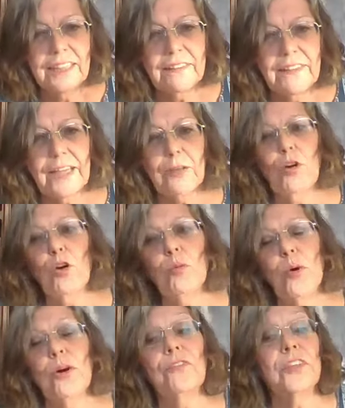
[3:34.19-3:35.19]
that home
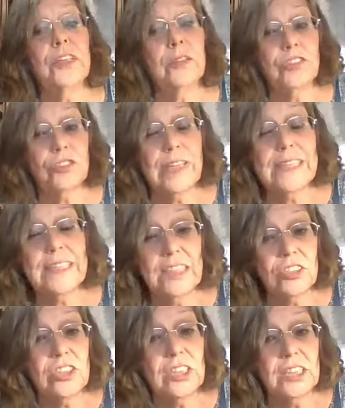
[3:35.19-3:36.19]
or if they're
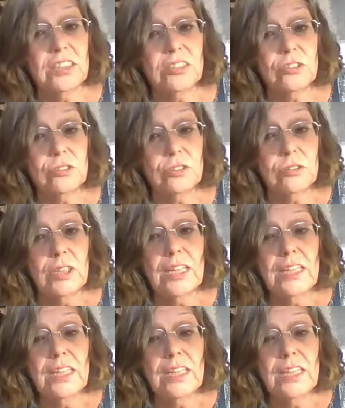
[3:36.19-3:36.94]
transitioning into